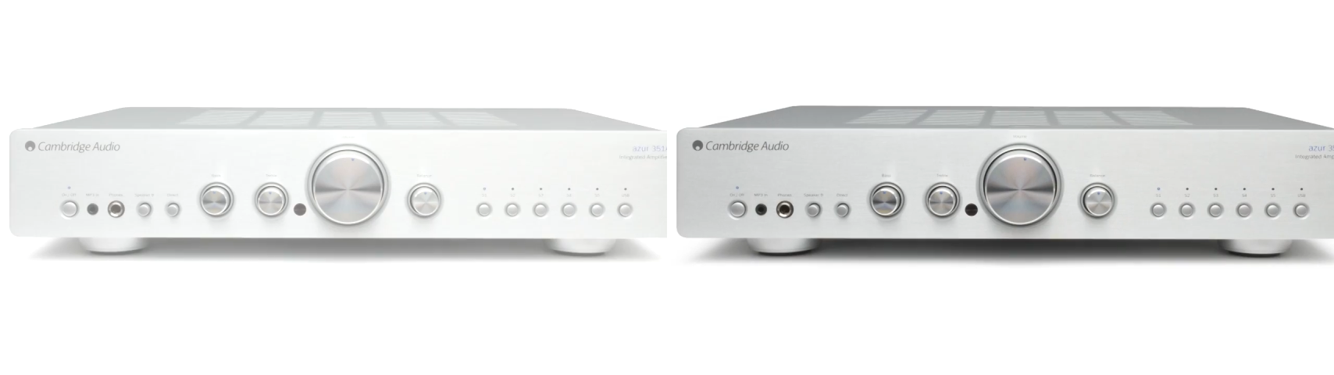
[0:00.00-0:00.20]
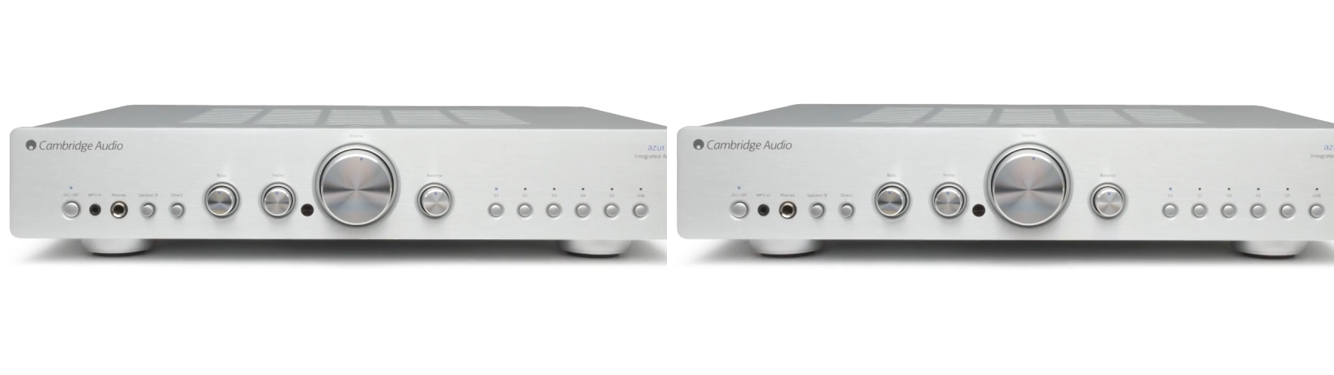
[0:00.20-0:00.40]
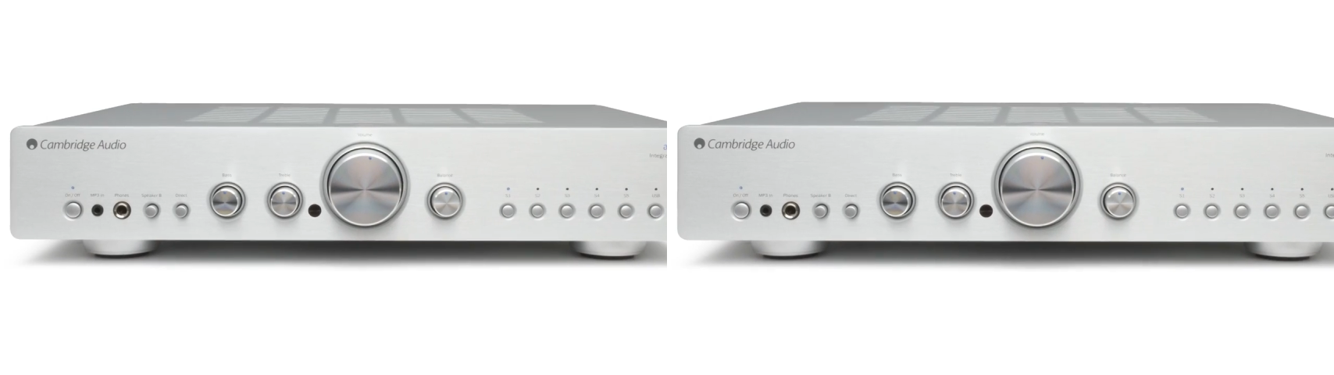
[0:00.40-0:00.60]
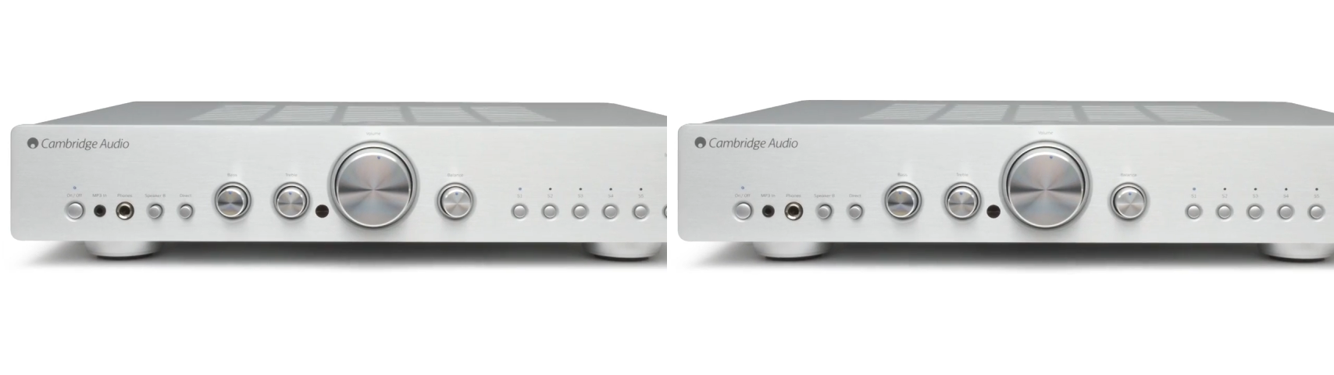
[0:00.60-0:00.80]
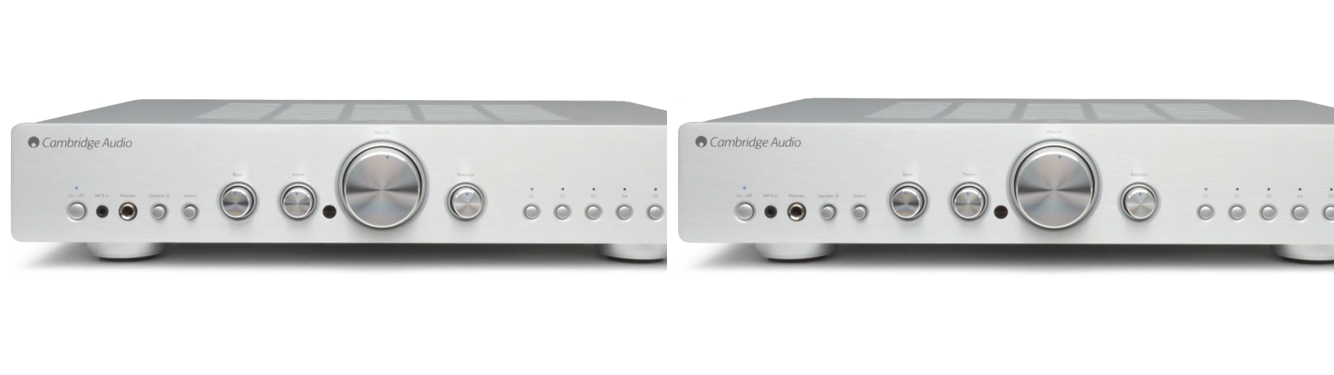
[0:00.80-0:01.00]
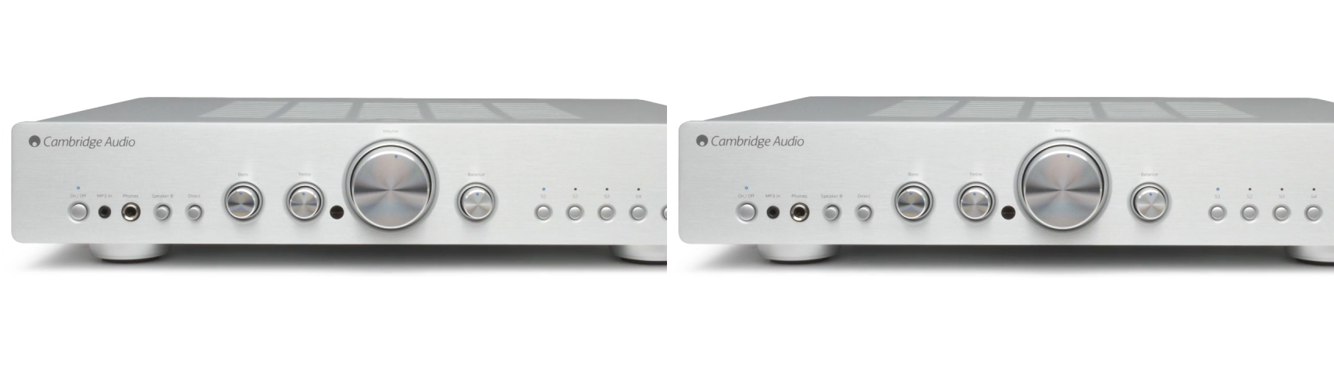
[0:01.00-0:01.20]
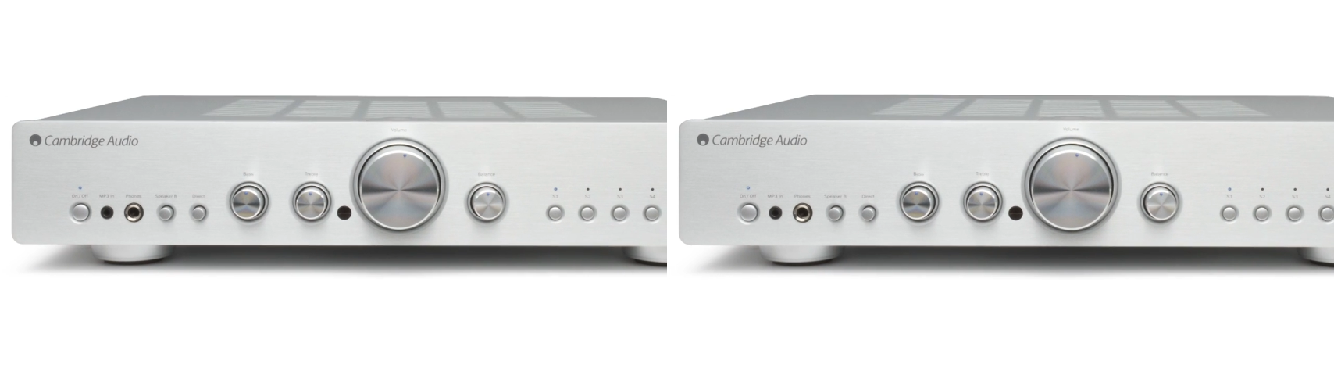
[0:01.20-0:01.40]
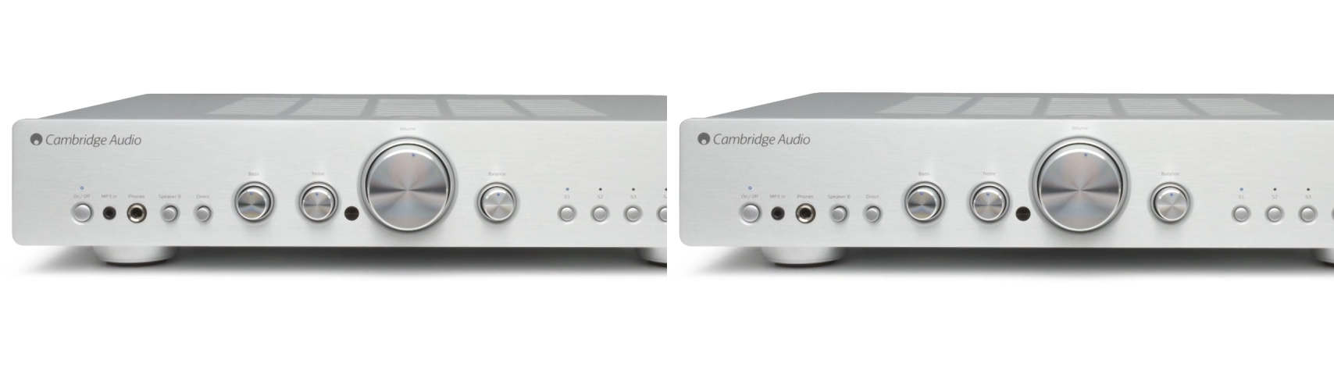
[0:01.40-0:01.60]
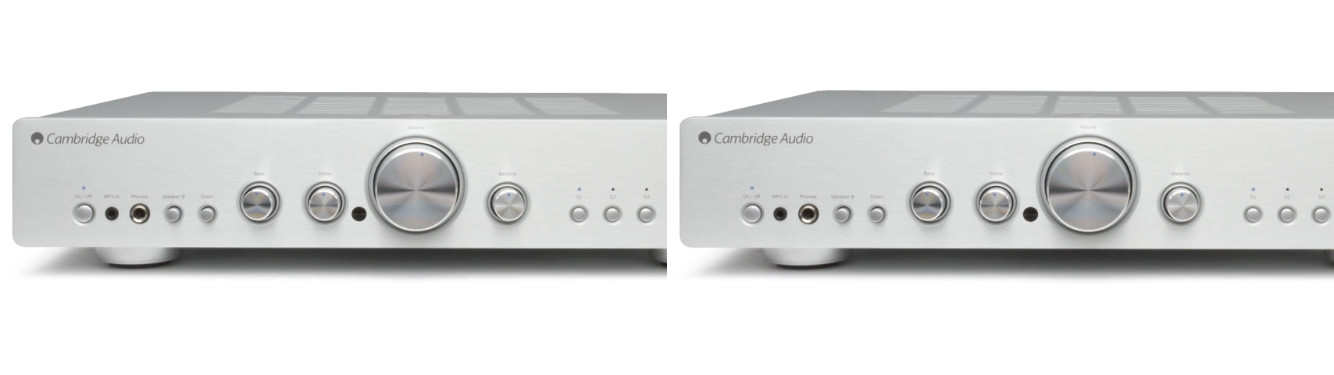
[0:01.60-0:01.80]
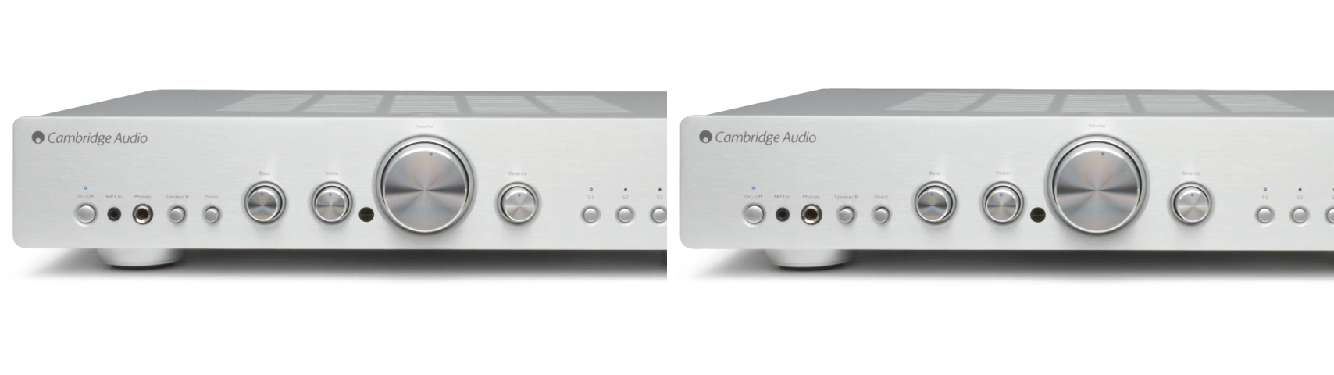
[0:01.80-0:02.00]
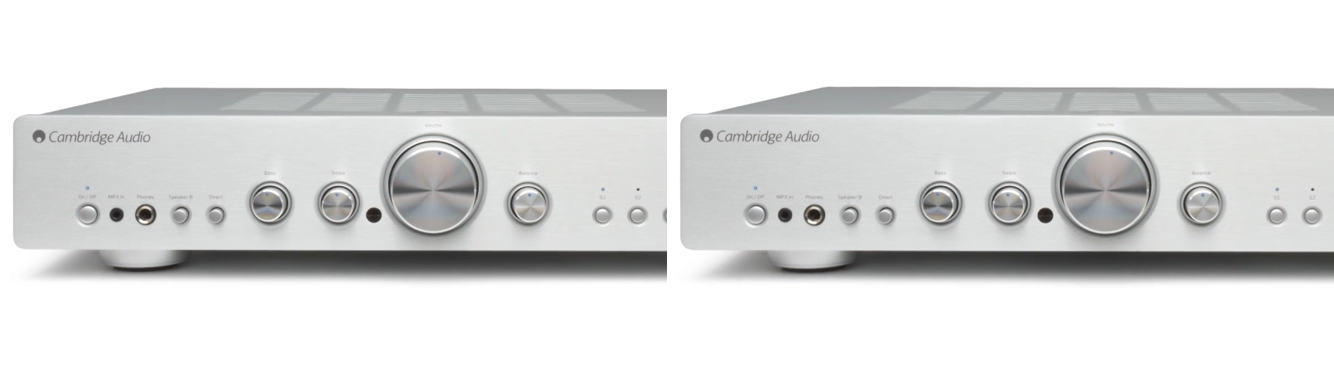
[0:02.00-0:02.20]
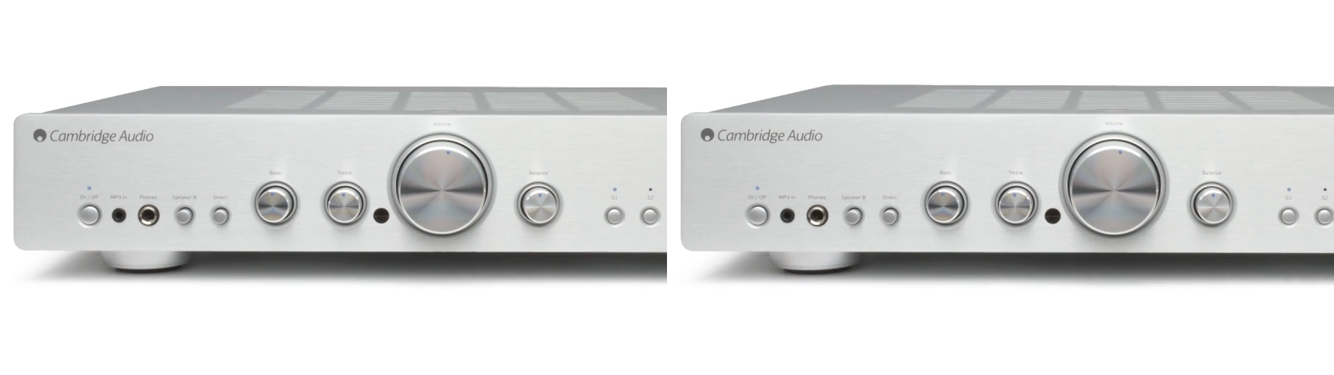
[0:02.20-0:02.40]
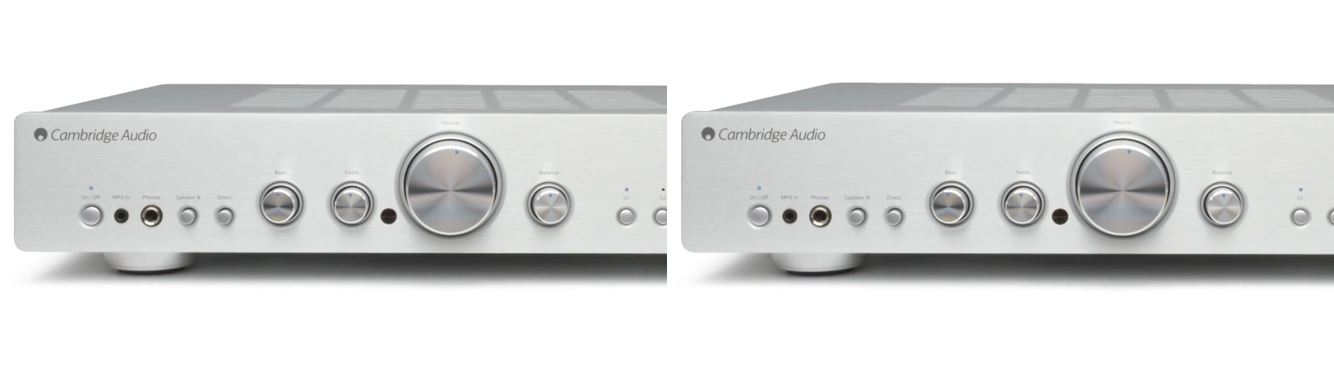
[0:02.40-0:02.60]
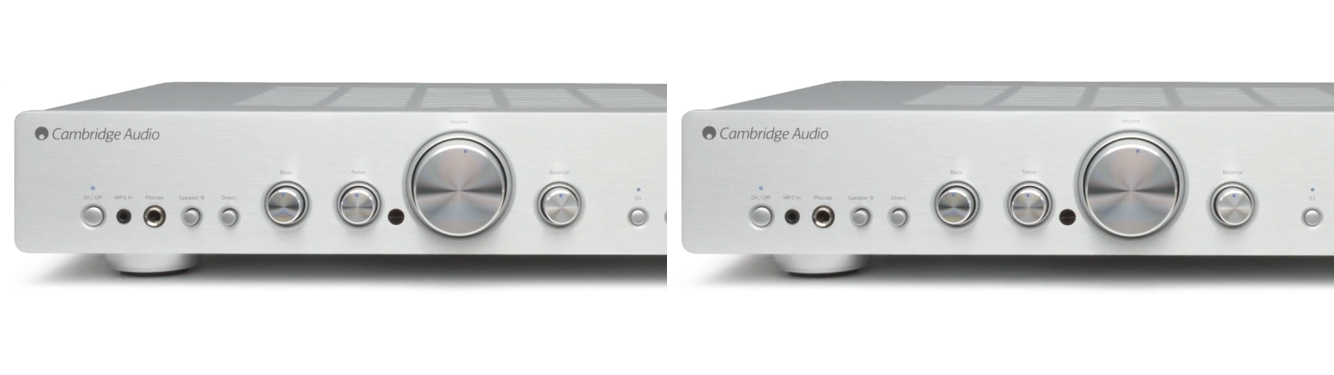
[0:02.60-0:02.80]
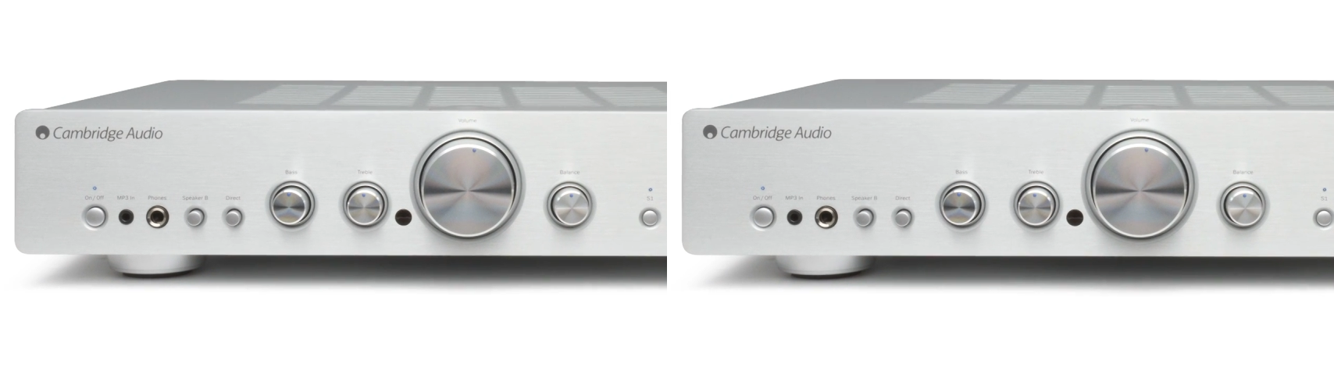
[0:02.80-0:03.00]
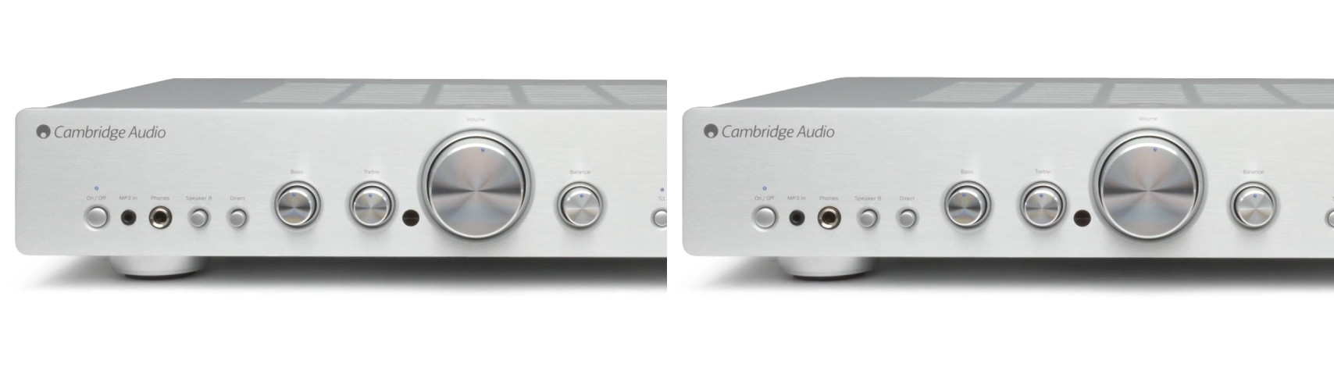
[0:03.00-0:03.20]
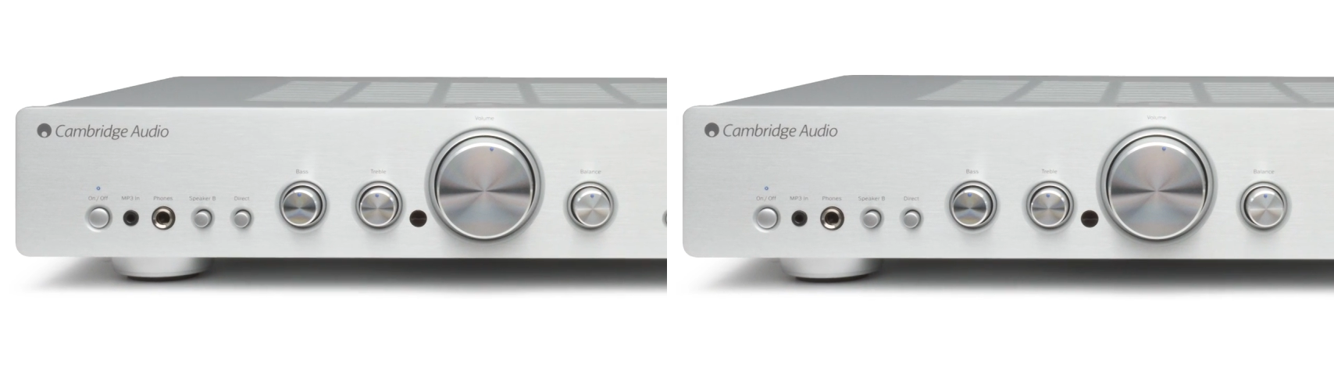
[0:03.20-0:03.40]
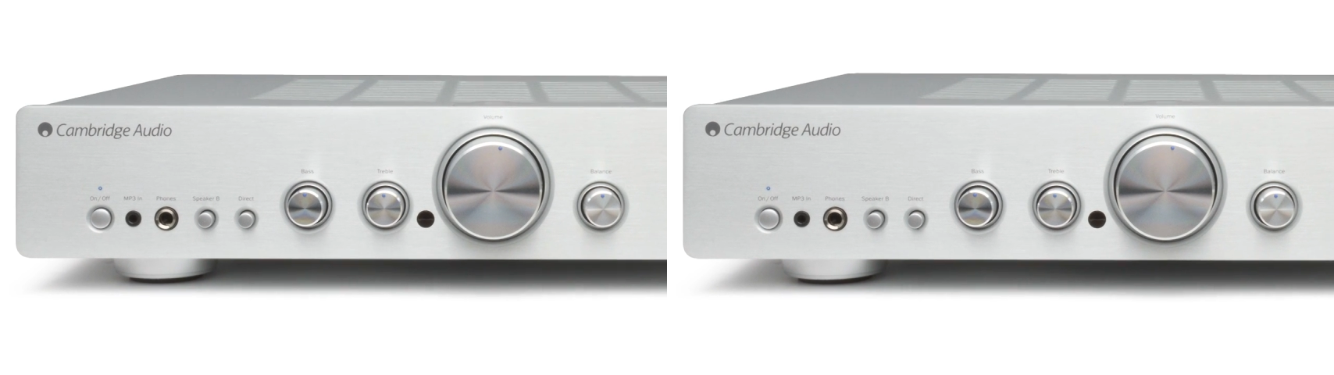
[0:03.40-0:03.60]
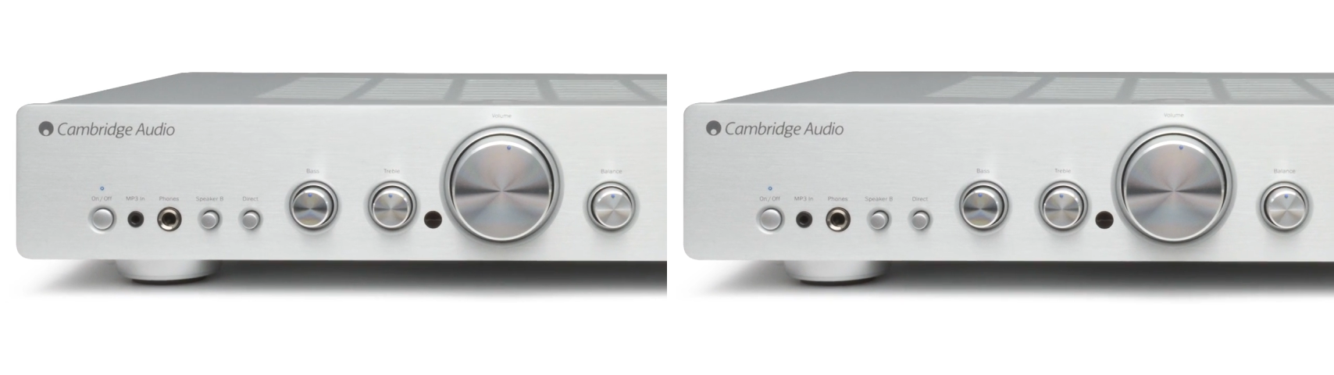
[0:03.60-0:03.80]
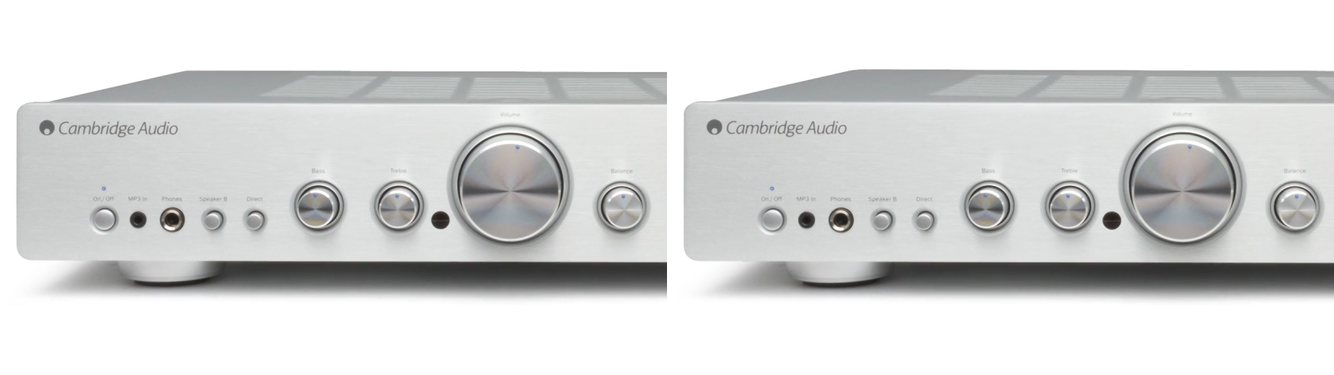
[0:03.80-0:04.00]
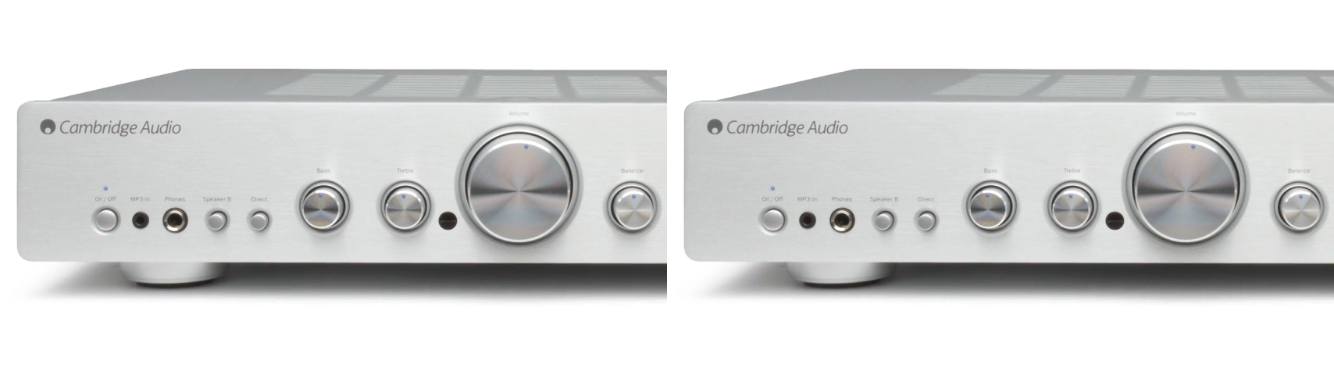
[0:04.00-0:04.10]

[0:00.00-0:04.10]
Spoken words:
[unreadable: no face in view]